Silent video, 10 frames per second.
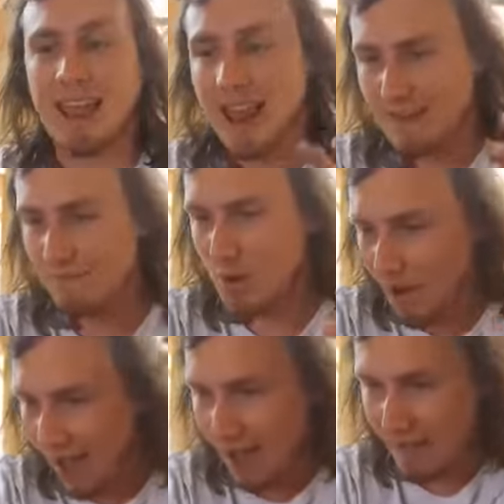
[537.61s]
if you
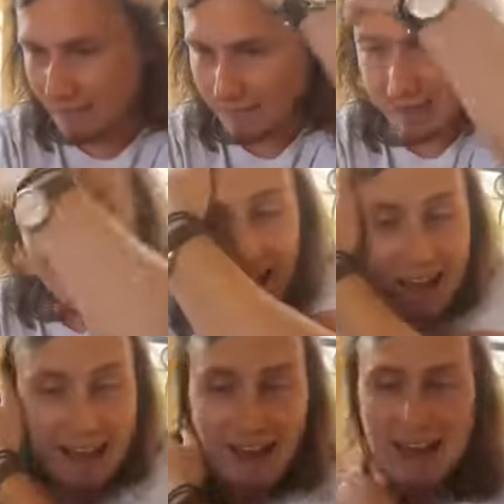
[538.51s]
have
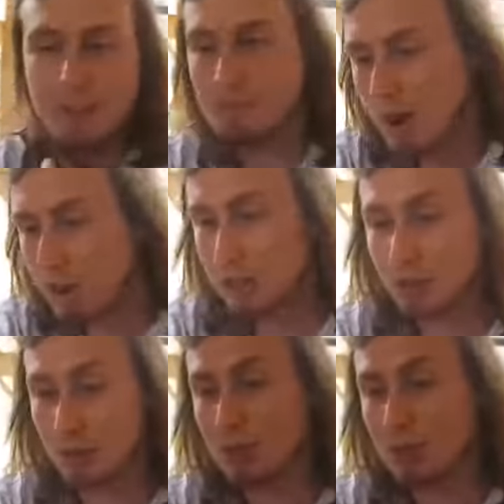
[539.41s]
an emotional